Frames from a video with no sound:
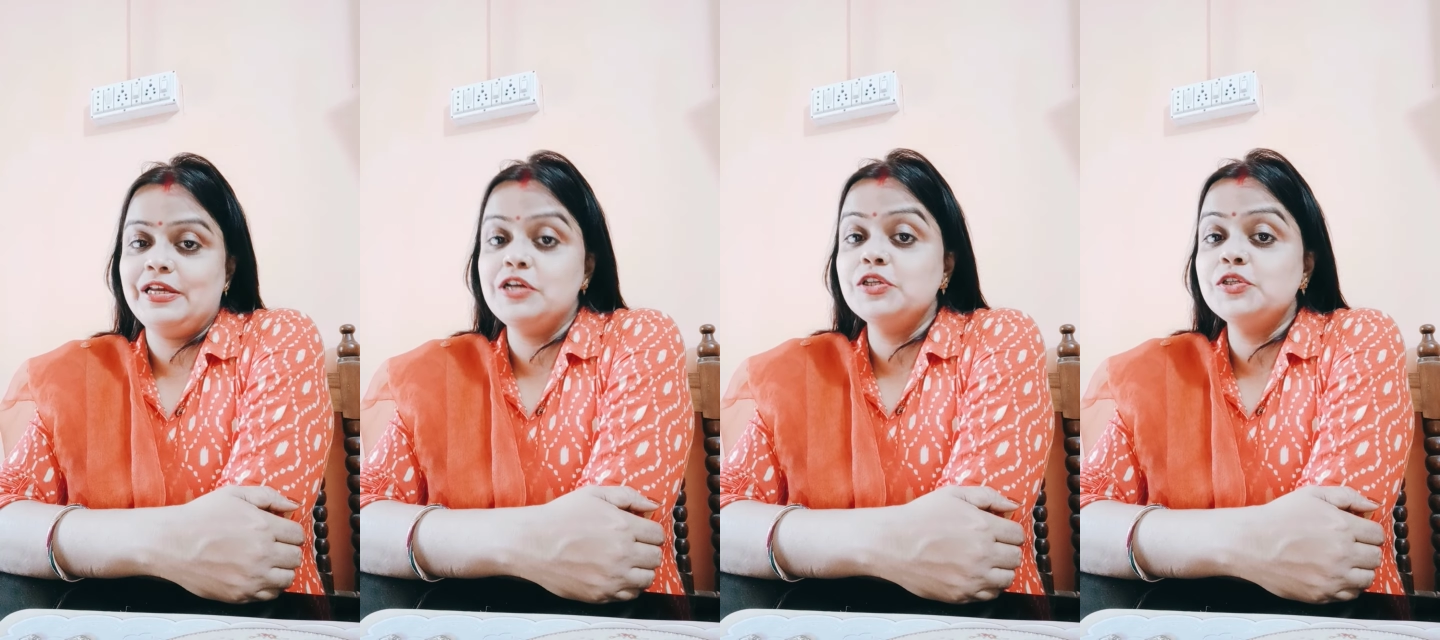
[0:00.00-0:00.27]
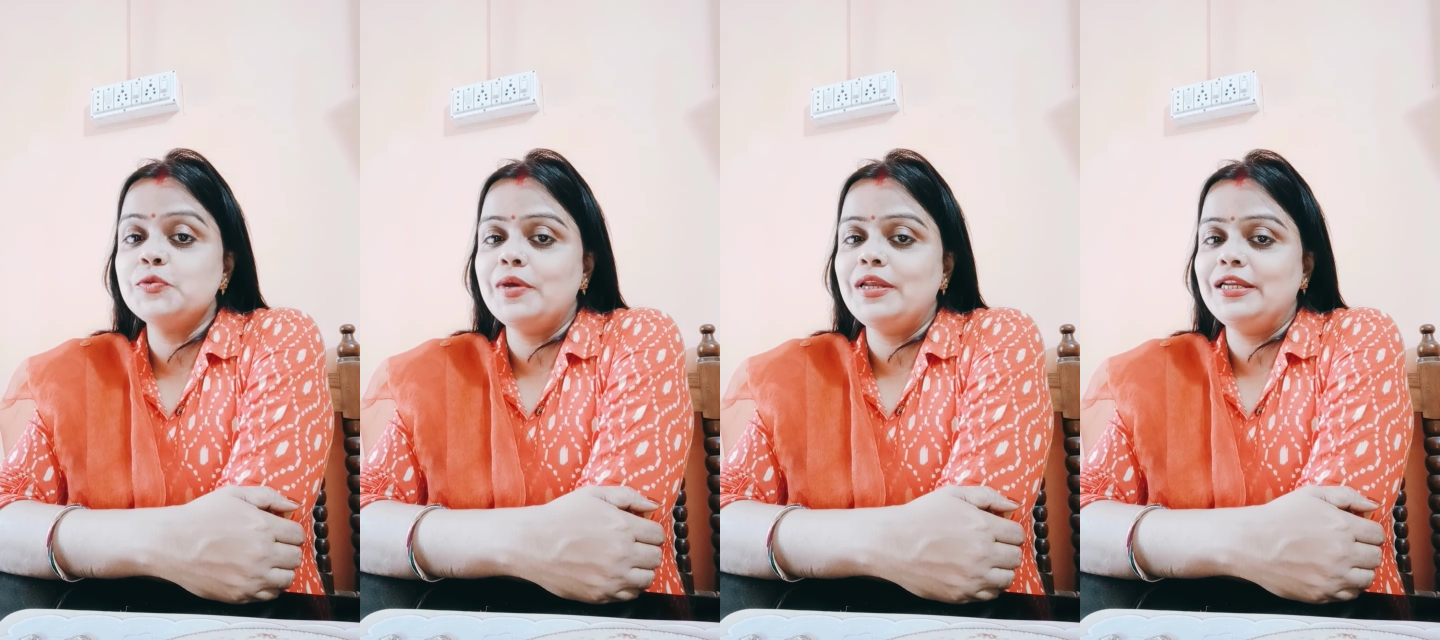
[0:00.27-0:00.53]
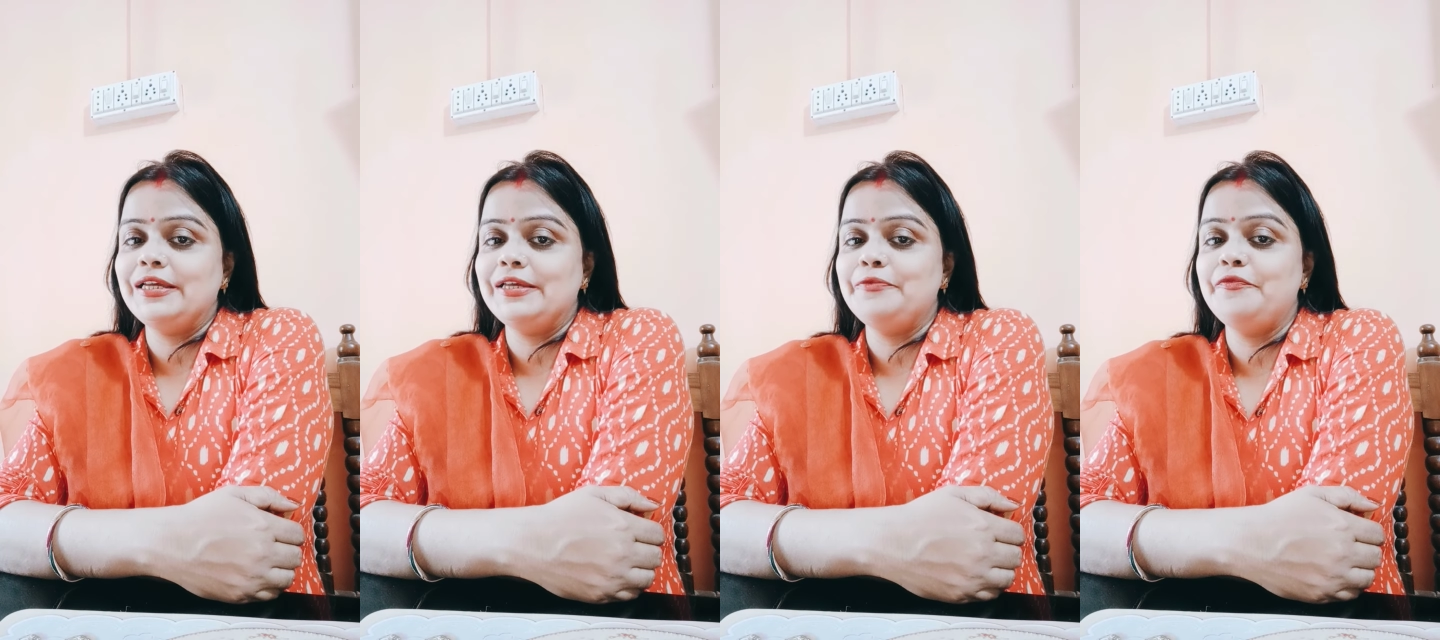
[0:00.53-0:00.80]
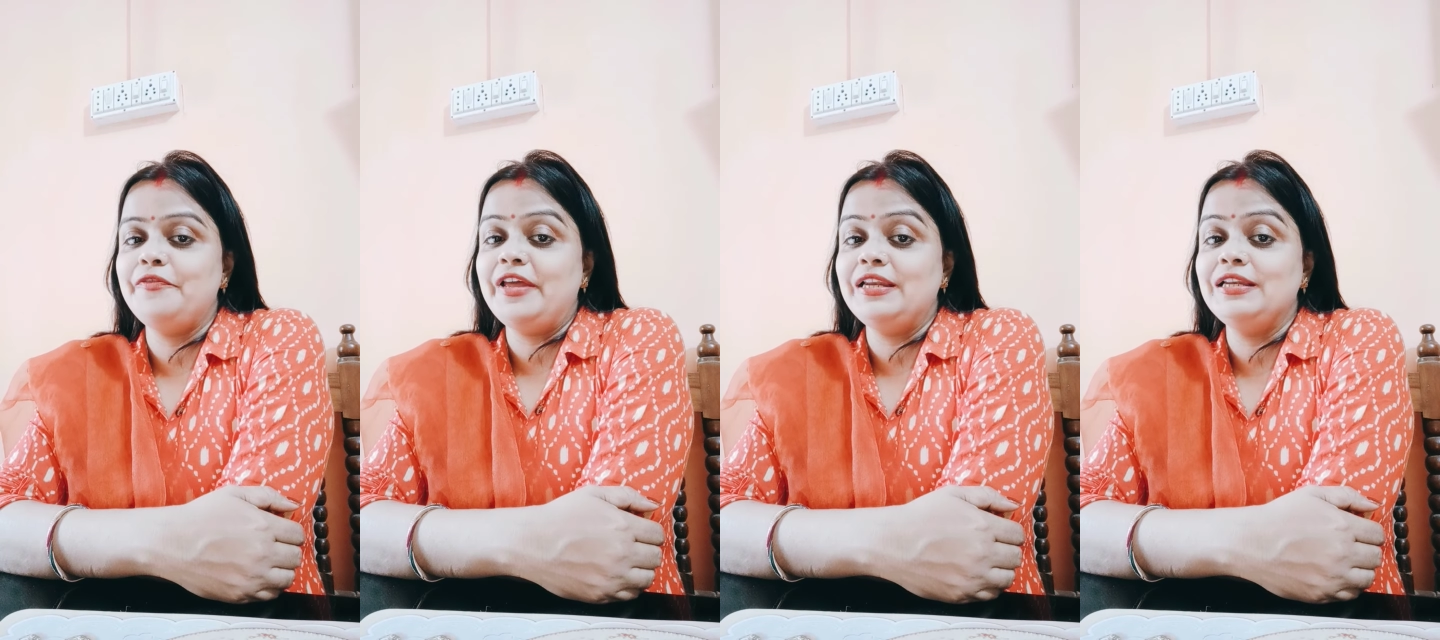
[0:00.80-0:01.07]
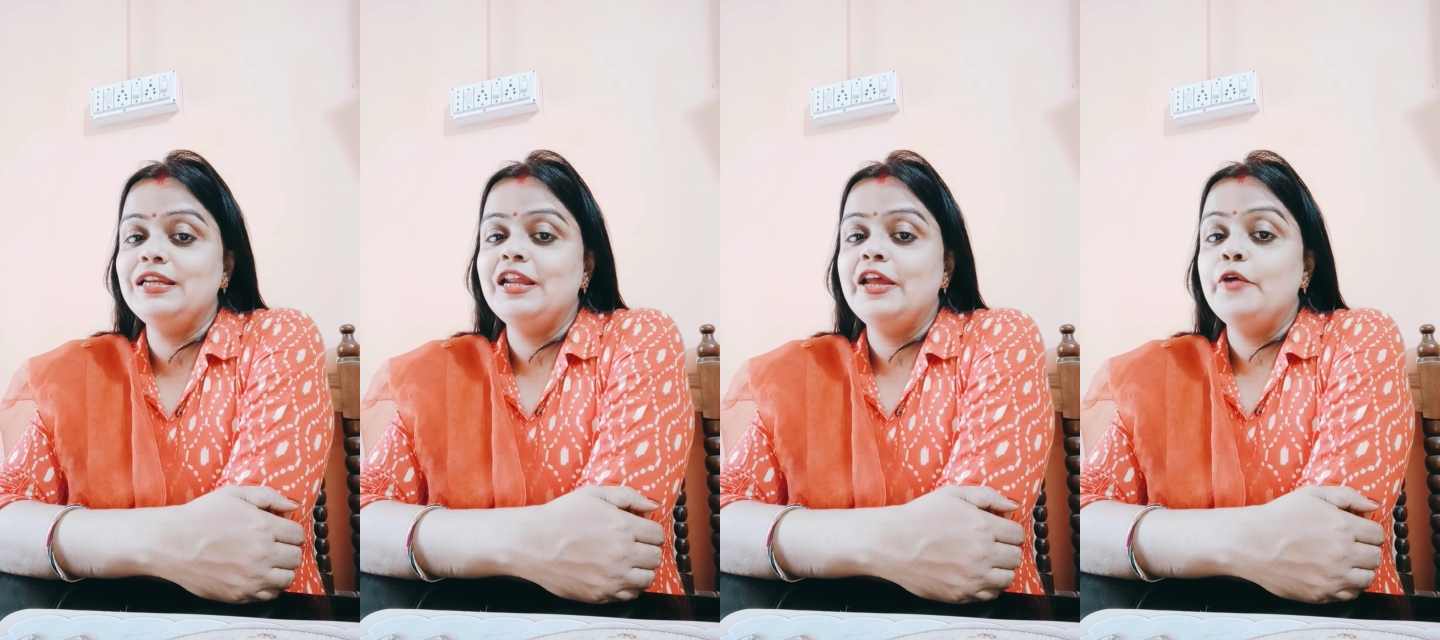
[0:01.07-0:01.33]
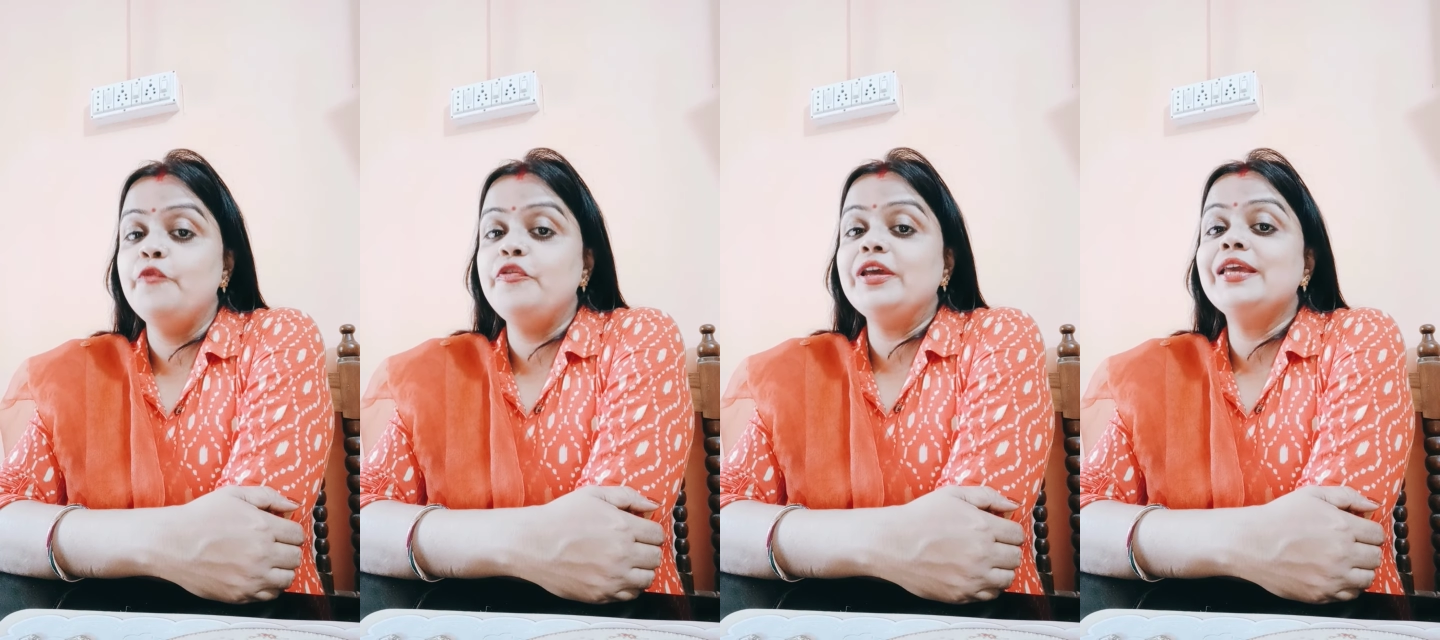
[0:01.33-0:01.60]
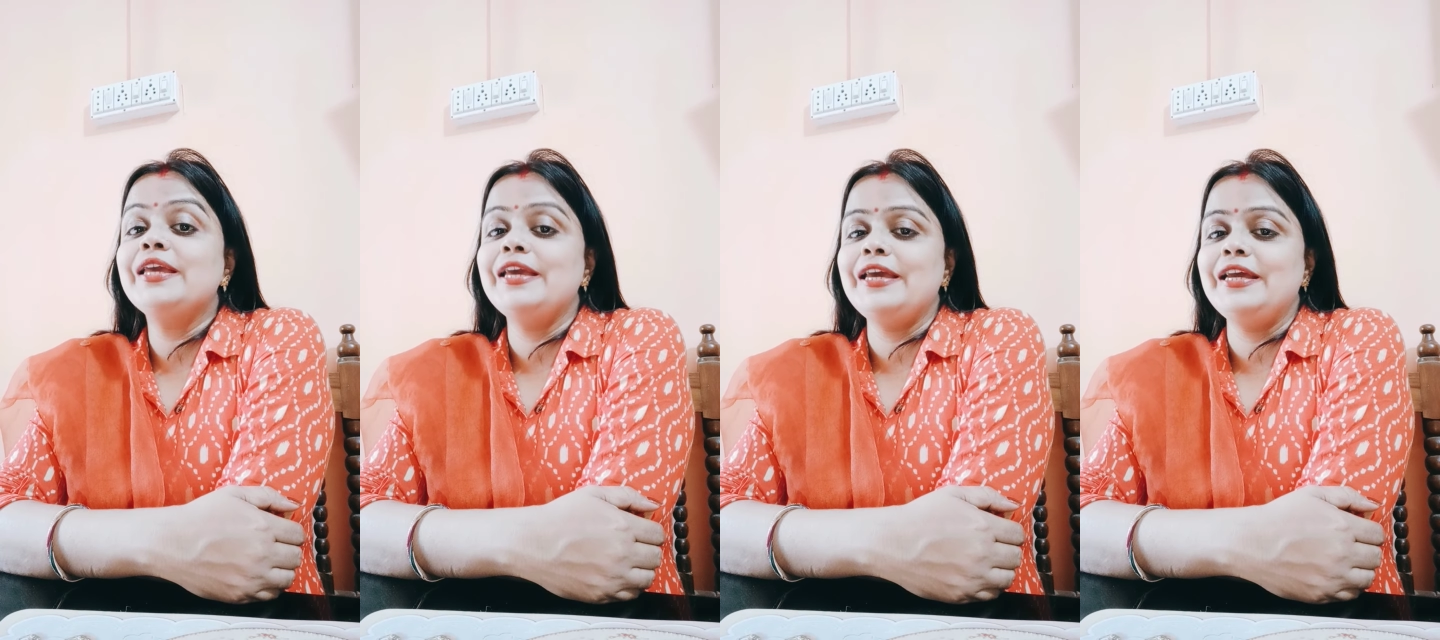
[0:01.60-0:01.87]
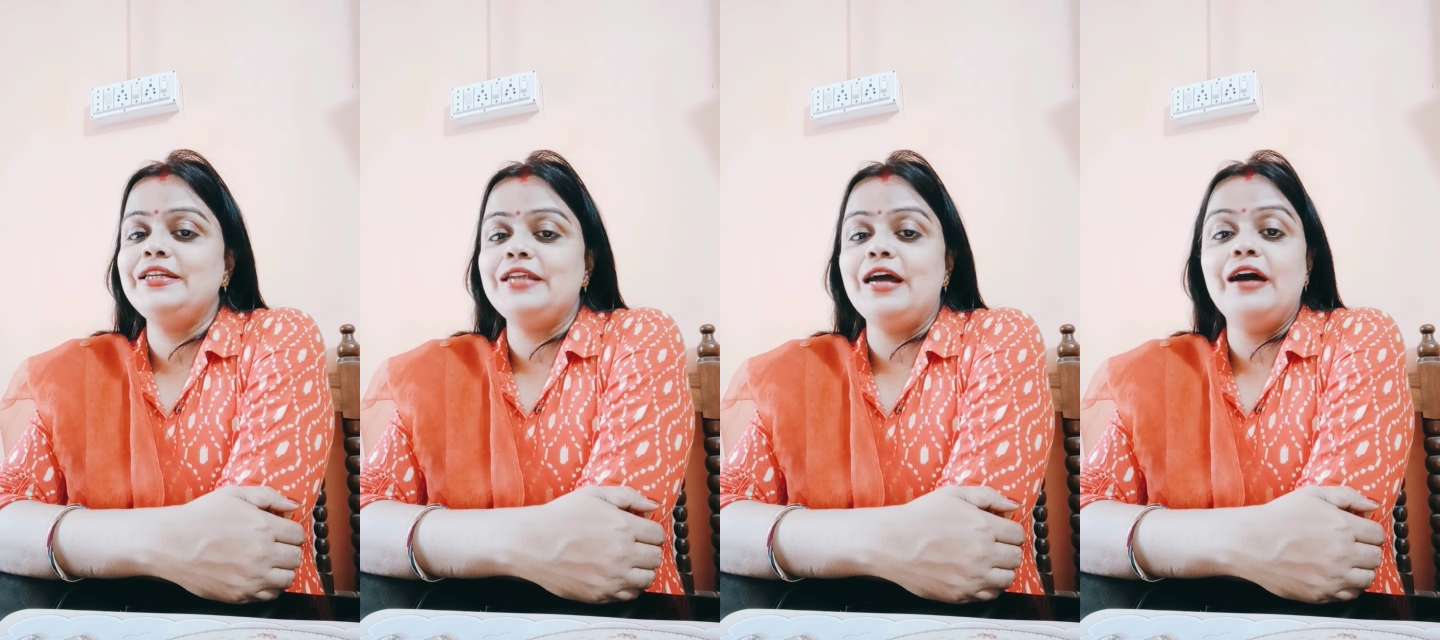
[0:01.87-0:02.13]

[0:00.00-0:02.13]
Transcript: usually when we get